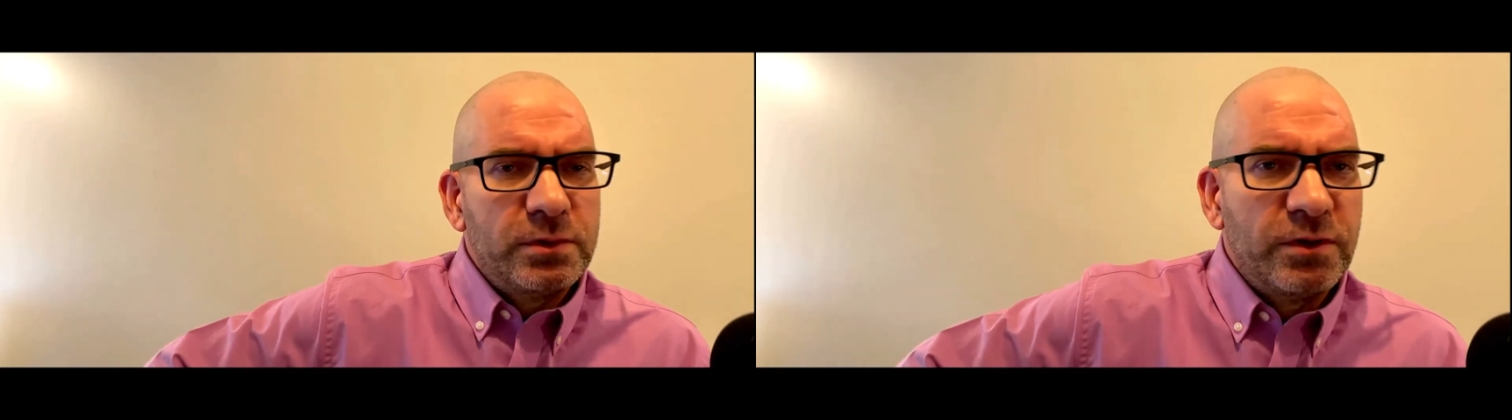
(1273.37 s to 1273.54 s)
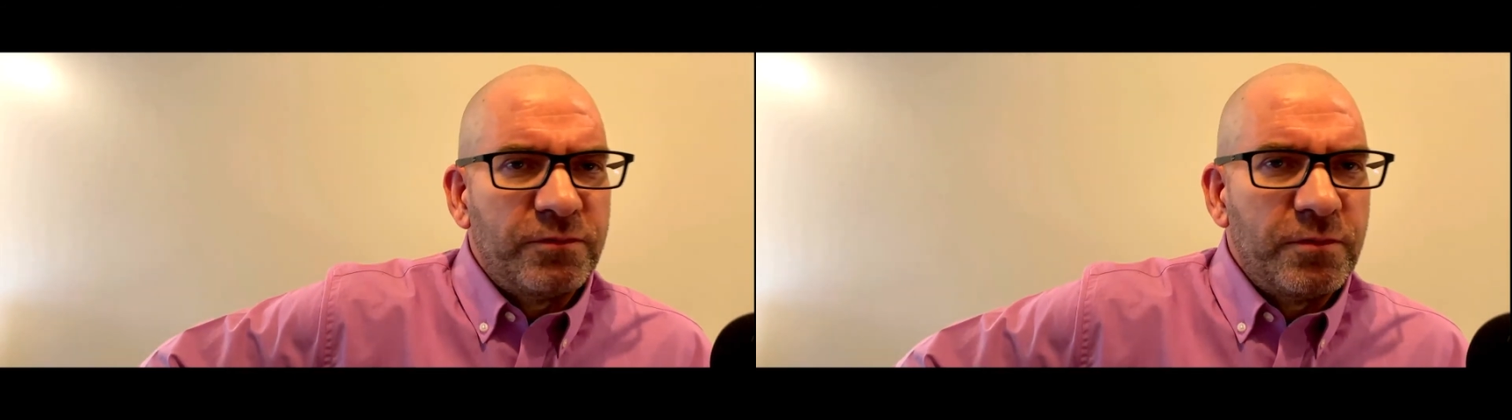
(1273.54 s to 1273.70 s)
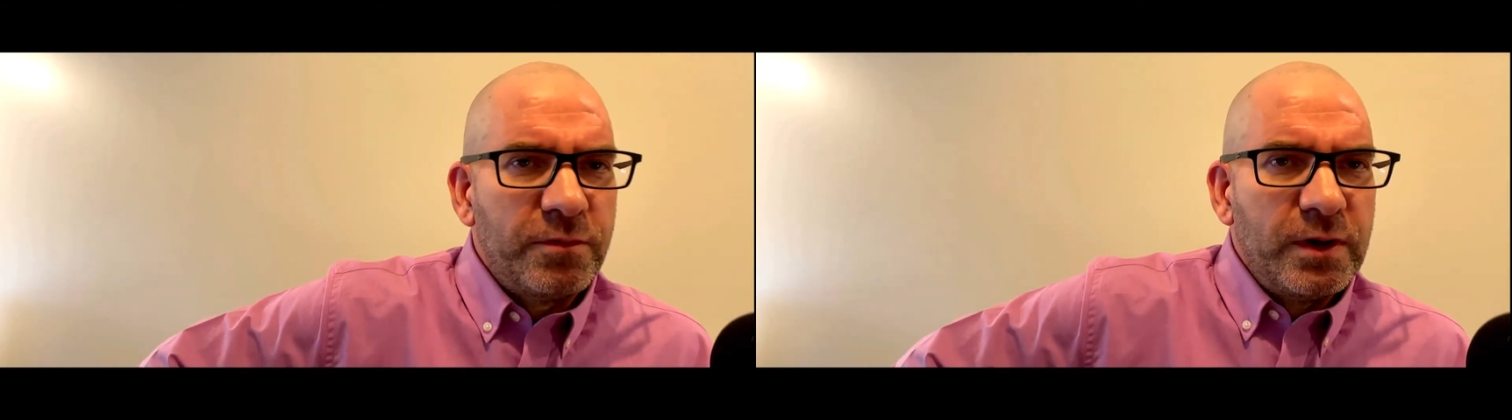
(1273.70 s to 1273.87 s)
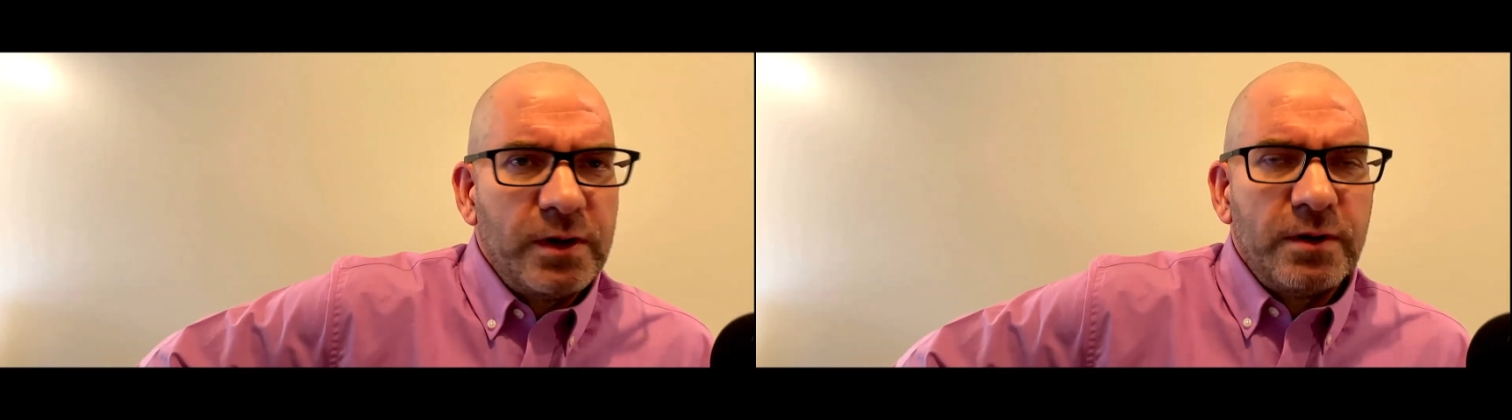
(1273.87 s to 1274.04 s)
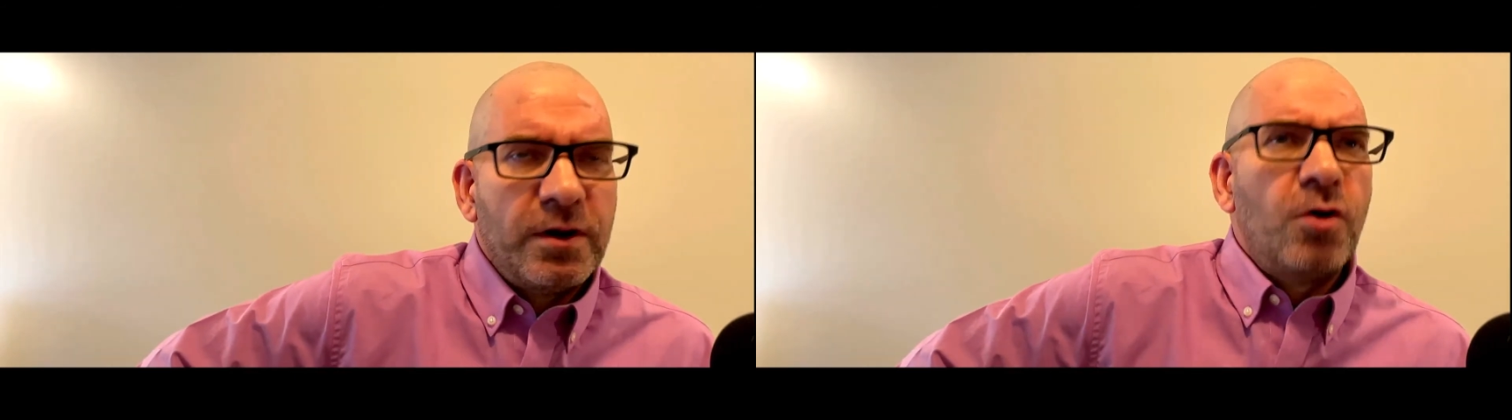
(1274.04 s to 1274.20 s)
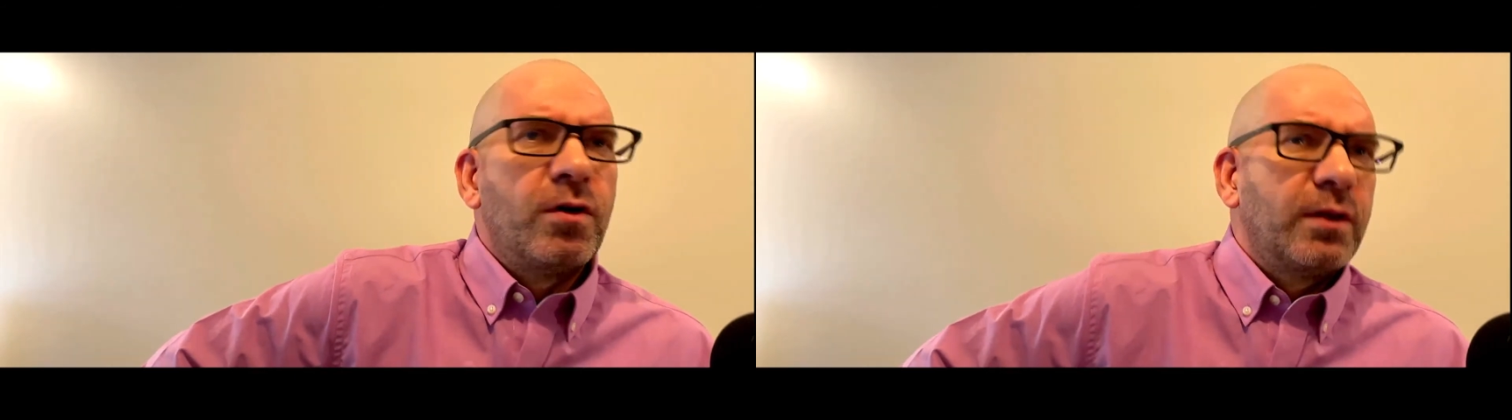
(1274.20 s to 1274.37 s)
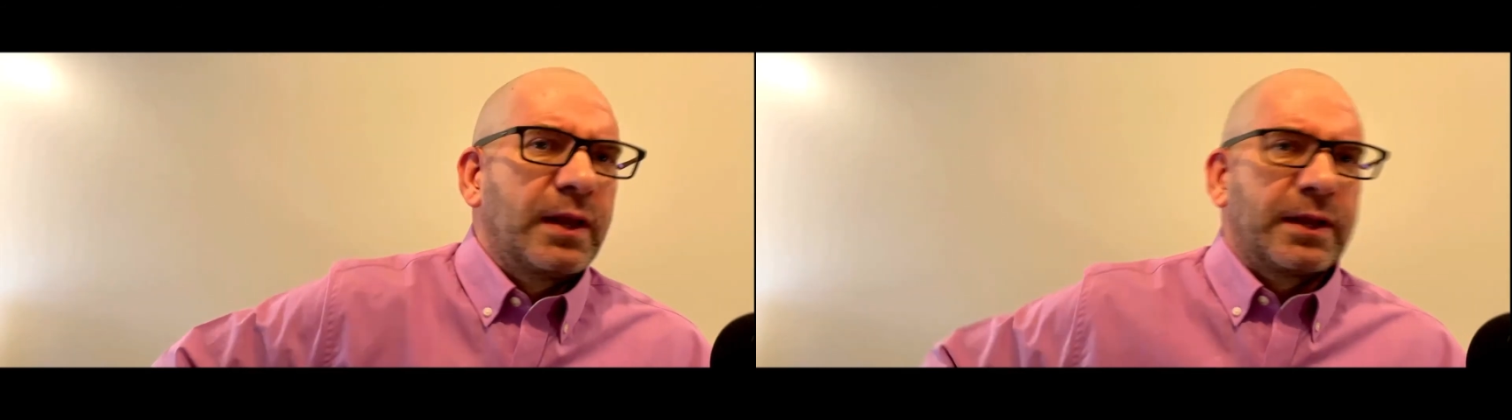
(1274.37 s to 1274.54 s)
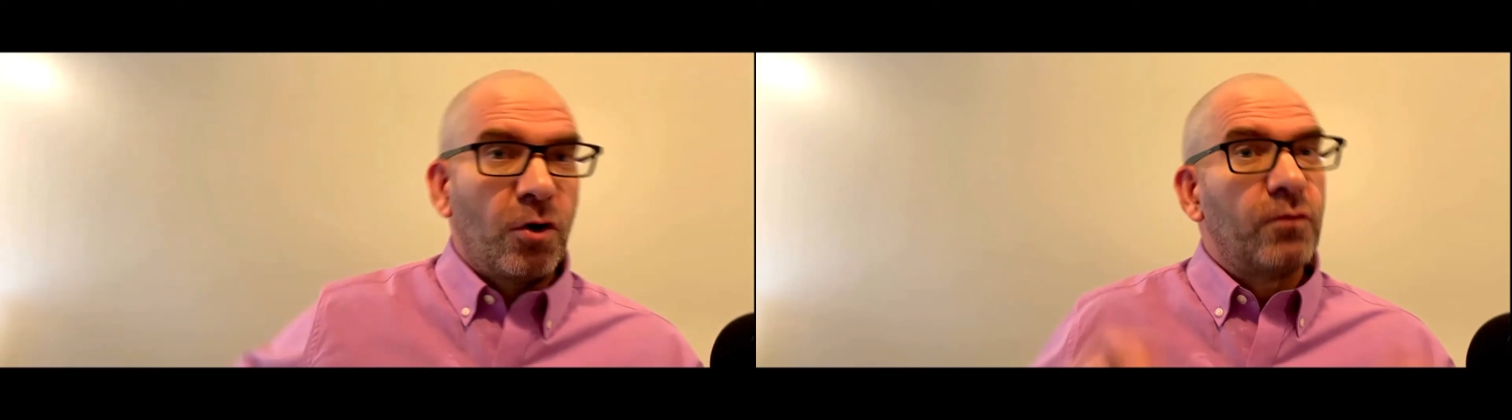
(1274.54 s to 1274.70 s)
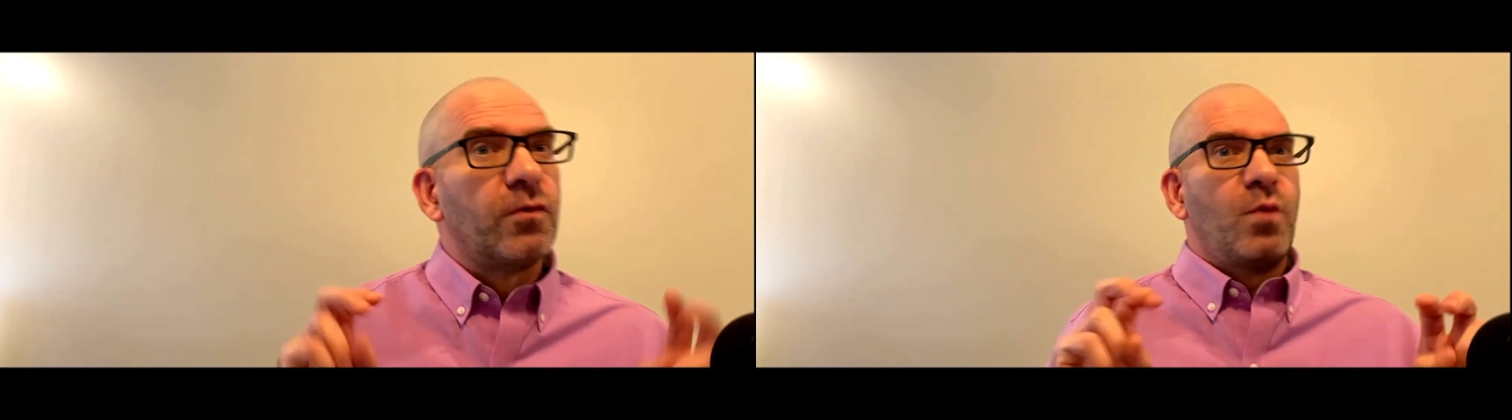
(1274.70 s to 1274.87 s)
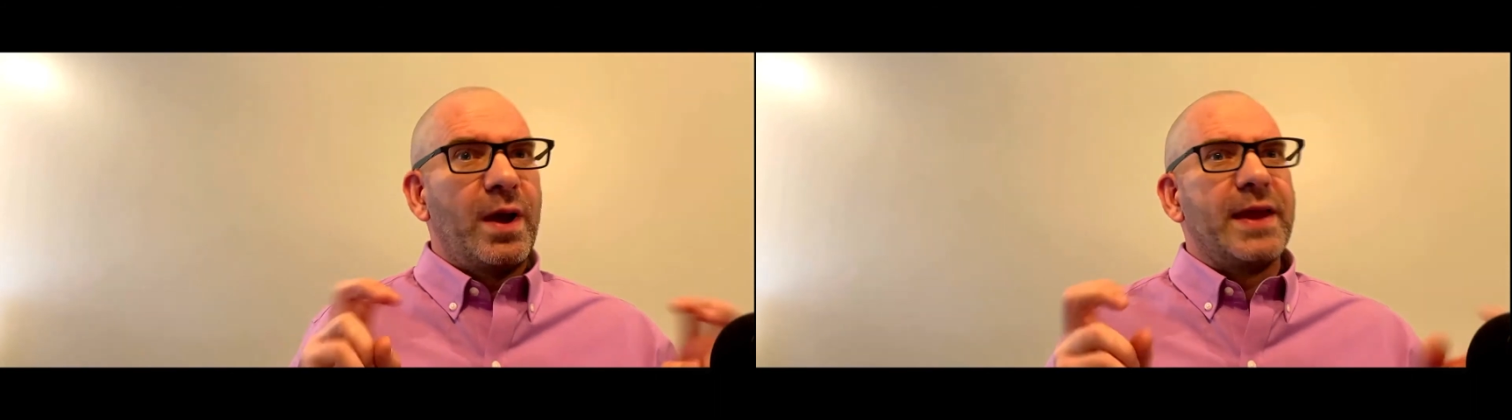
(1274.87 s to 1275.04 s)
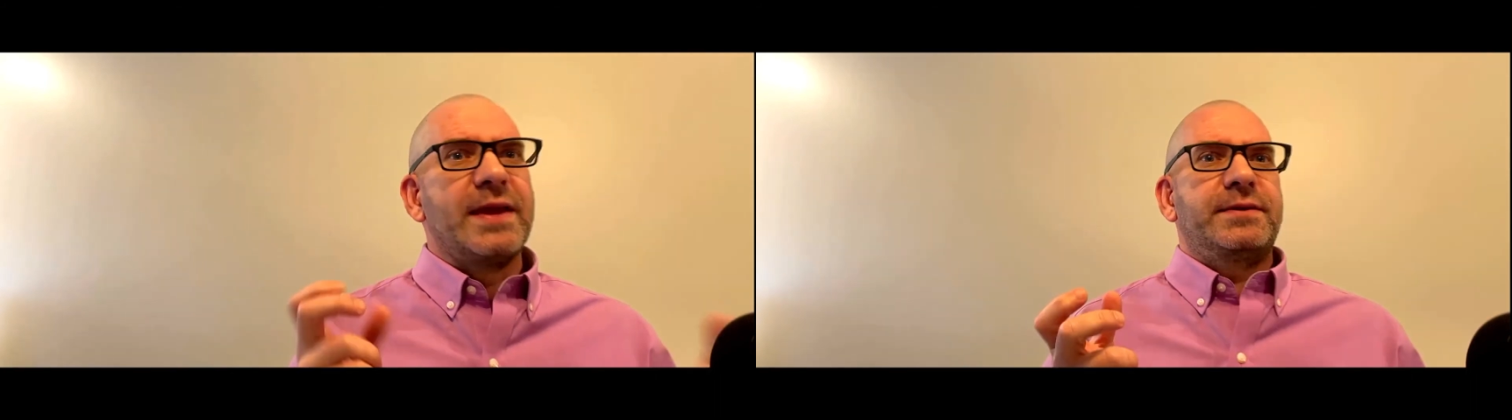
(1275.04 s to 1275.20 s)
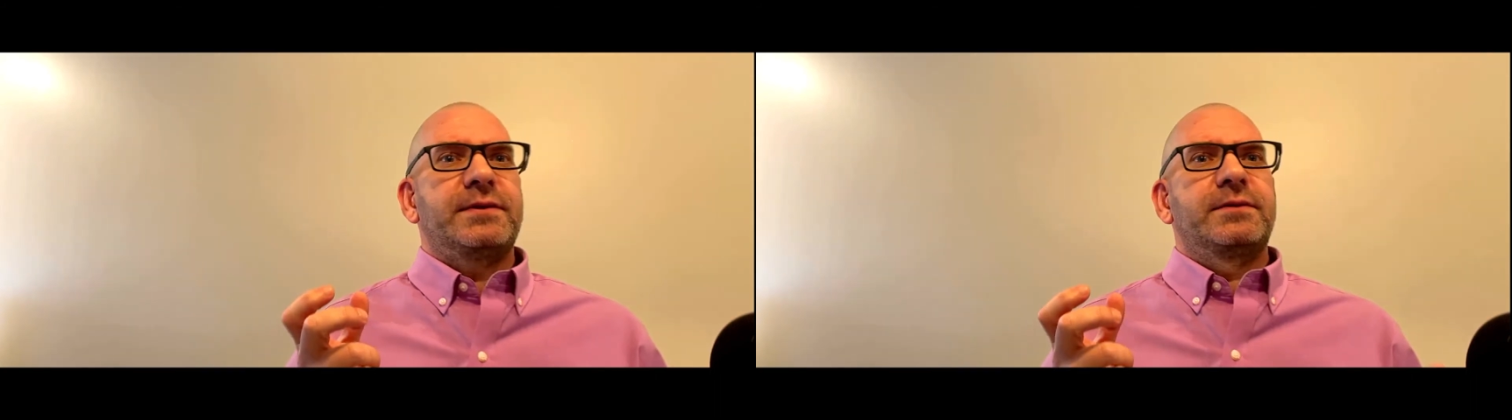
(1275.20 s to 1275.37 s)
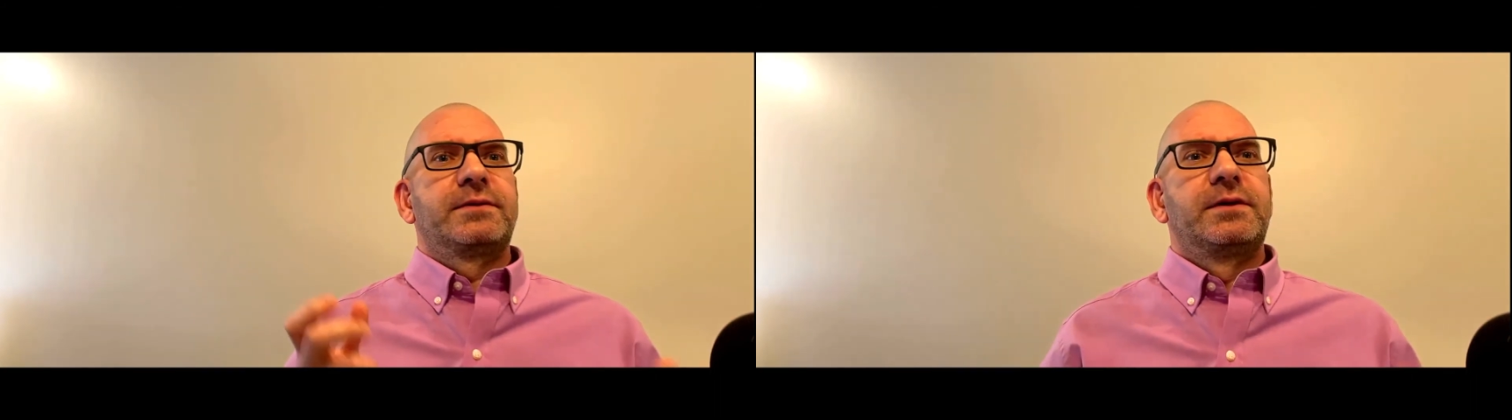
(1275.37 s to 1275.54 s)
you like overweight.